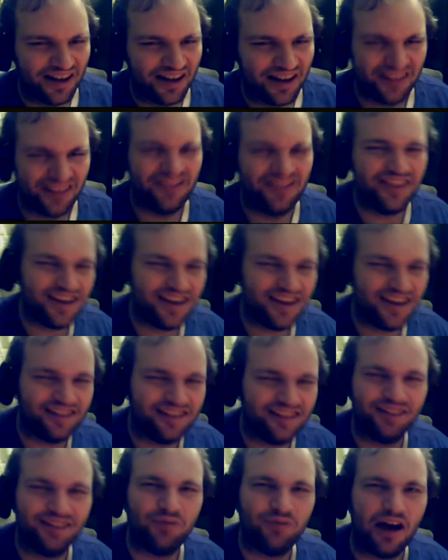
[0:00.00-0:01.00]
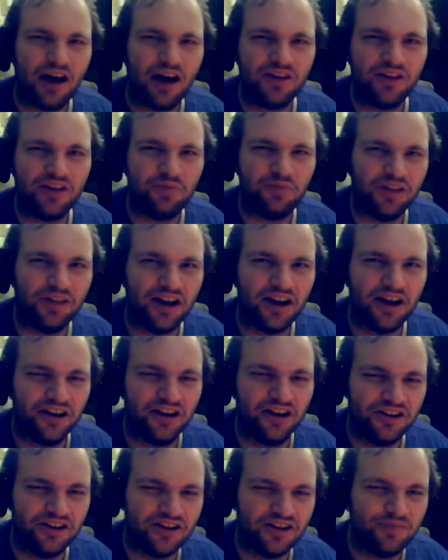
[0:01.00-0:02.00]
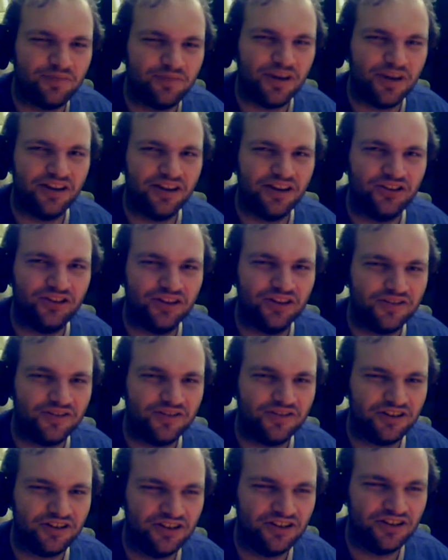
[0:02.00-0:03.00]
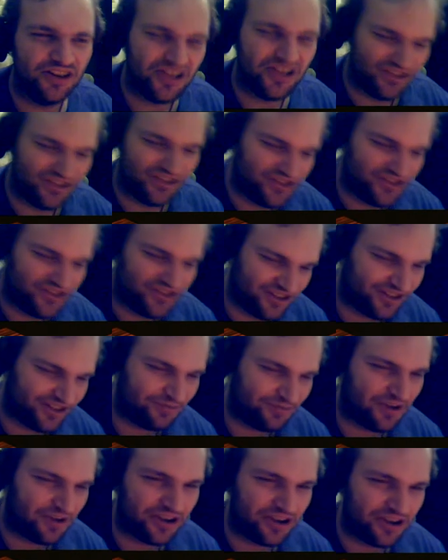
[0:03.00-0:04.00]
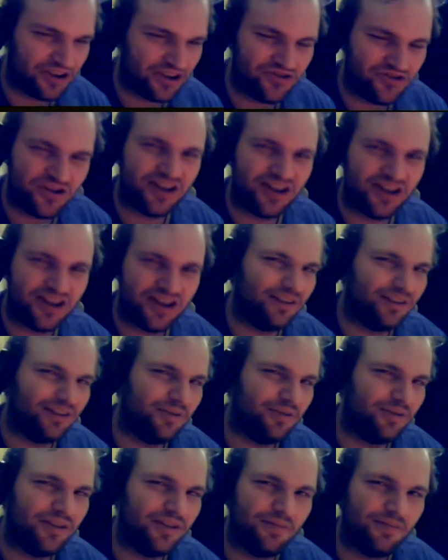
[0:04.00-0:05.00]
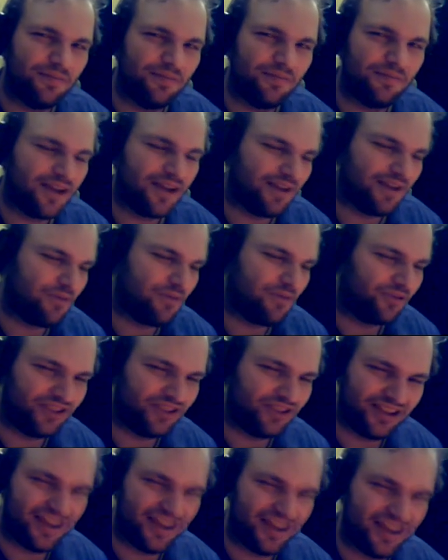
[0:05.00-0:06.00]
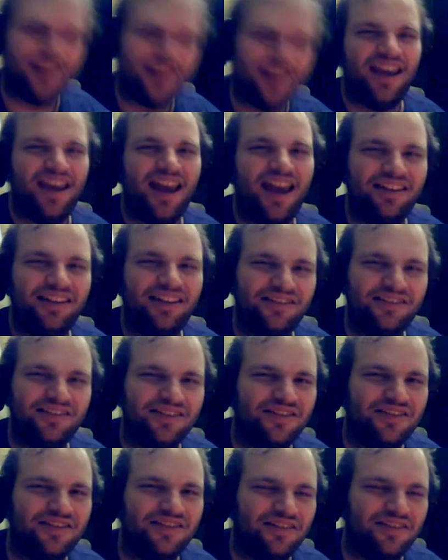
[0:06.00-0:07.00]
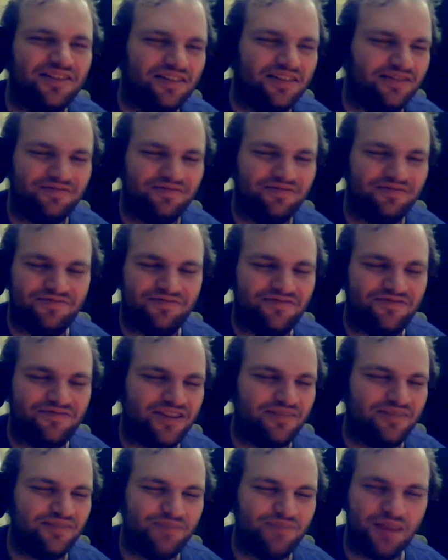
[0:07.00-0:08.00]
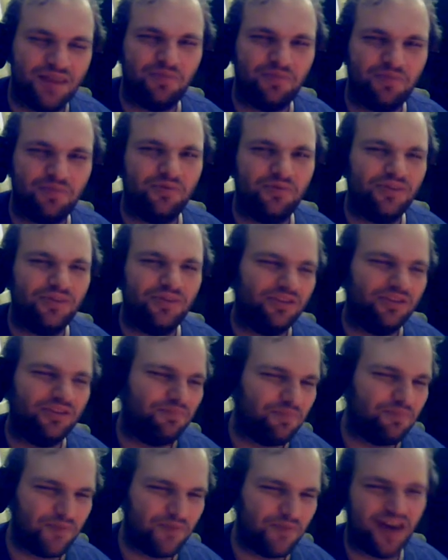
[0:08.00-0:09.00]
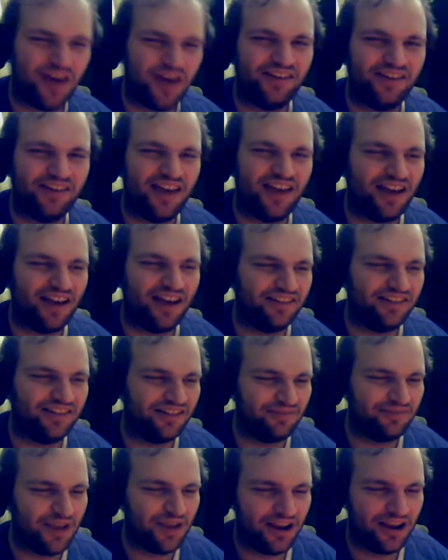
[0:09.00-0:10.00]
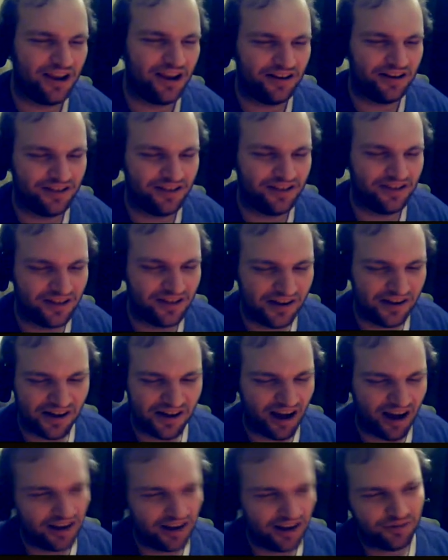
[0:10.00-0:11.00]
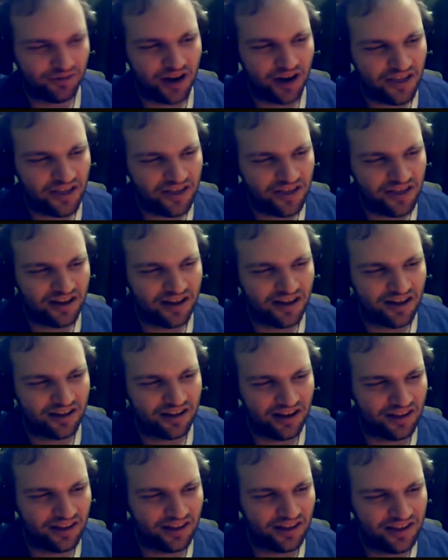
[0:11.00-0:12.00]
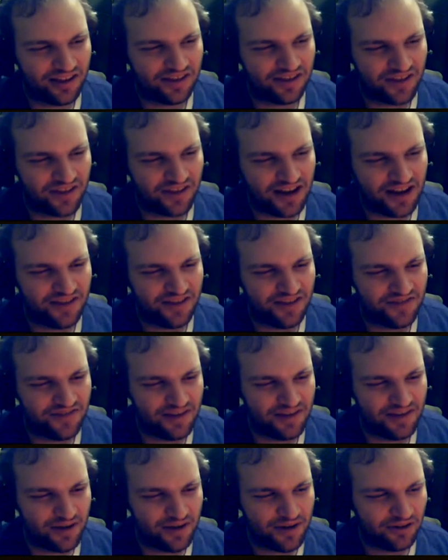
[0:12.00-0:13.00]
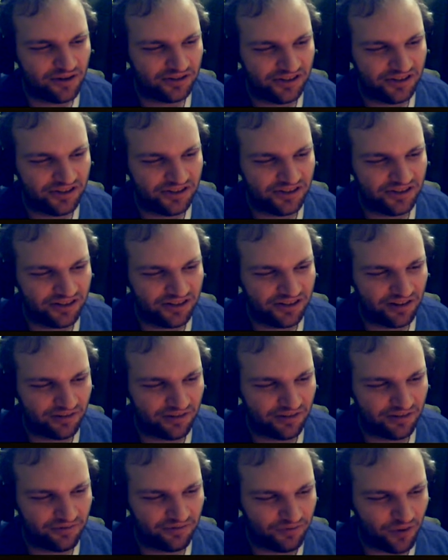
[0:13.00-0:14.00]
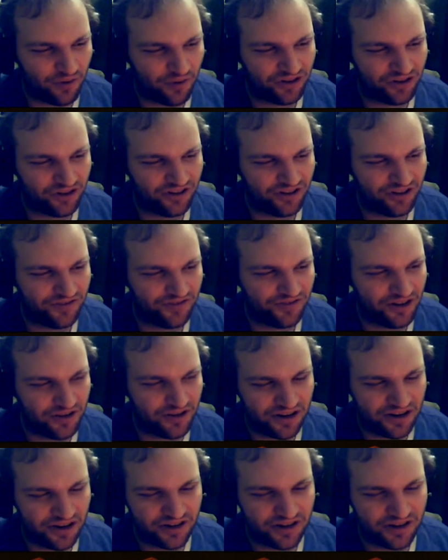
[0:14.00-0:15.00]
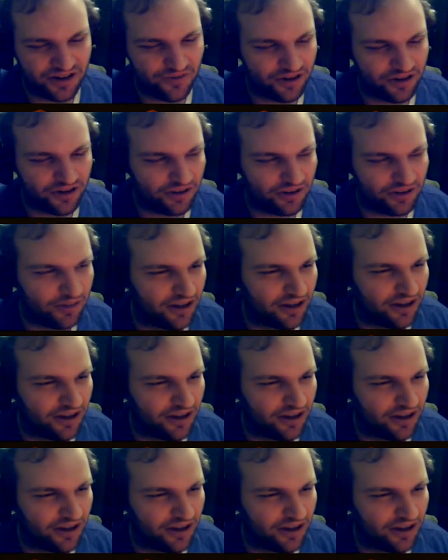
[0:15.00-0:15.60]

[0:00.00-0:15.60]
This is why you play on a European server. This is why you get some of the most kick-ass freaking people with the best accents, man. I swear, I think I think if any females listened, watch this video and hear your voice, they're gonna be like,